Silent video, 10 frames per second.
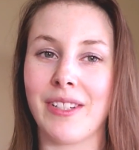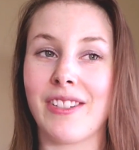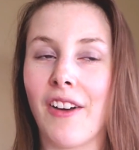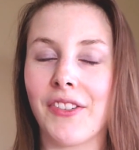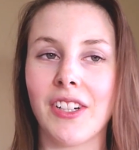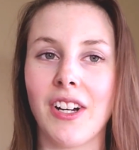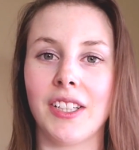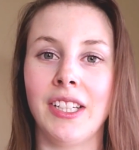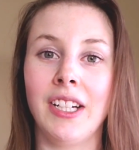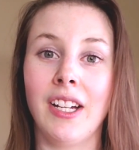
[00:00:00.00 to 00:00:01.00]
It's often
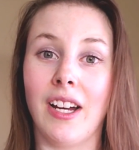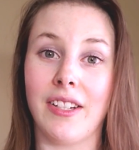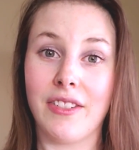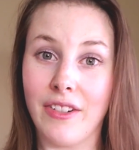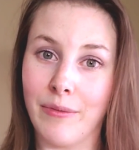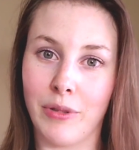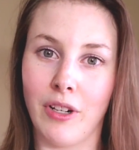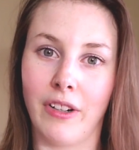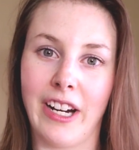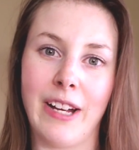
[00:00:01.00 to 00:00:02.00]
called a student
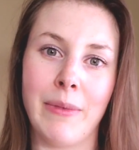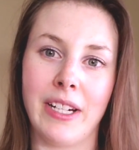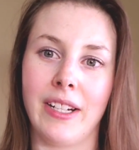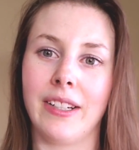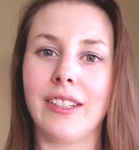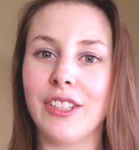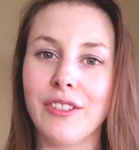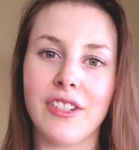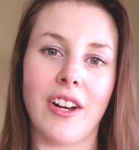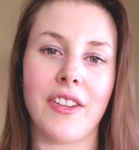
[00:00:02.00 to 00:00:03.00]
program, and it
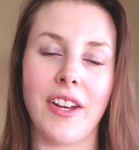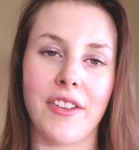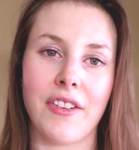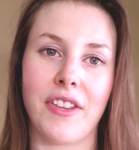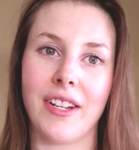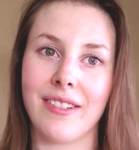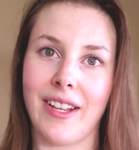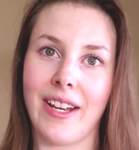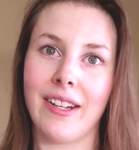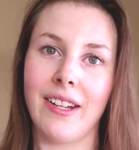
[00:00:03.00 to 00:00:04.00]
includes all the other things
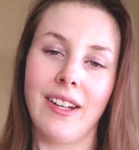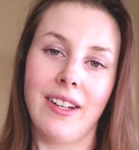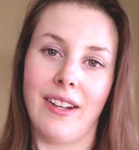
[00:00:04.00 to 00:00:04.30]
like